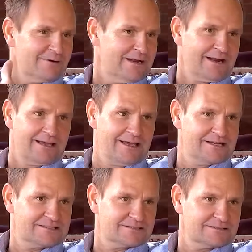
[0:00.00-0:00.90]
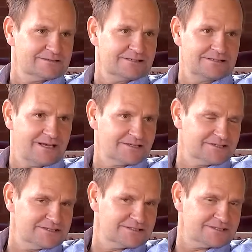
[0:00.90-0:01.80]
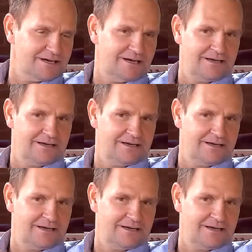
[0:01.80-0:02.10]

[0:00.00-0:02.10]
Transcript: run out of gas in Texas. I